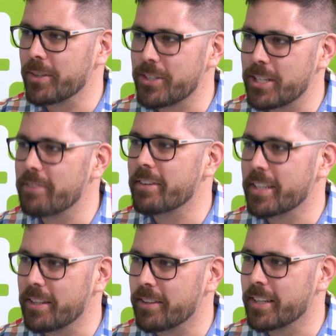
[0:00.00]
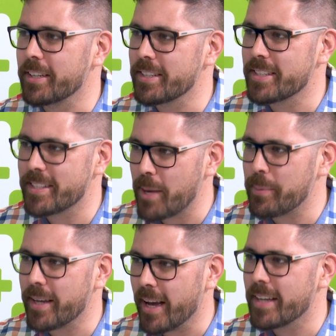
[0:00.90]
achieving anything is
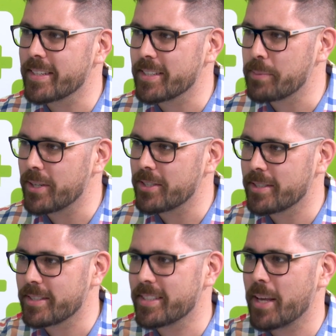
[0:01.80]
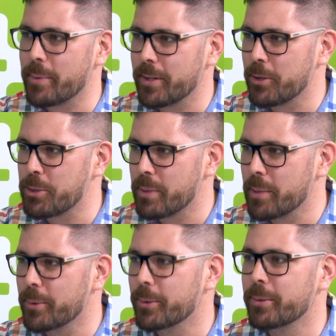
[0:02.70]
sapping us as much as it's sapping those
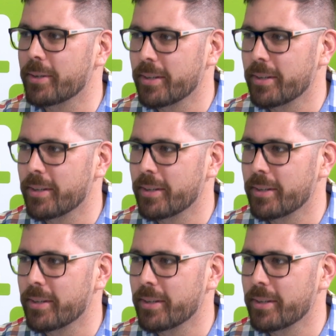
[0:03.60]
people.